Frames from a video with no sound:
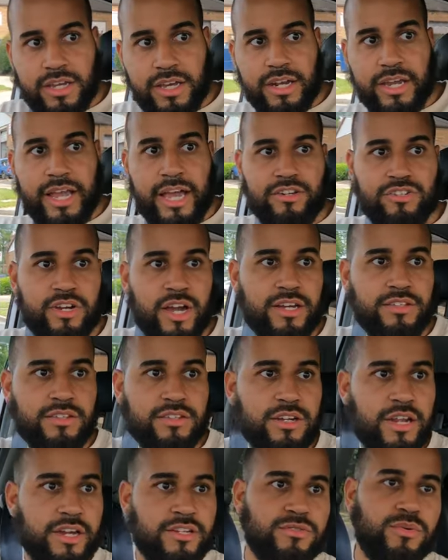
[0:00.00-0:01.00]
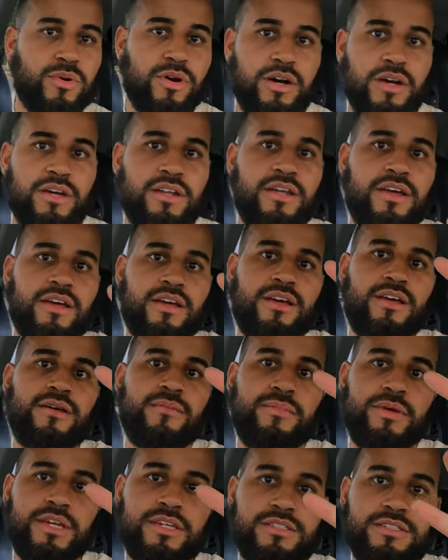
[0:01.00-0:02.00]
And I catch you guys on the next
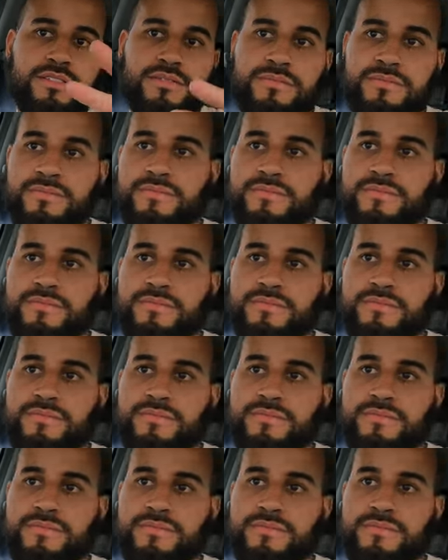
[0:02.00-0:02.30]
one. Peace.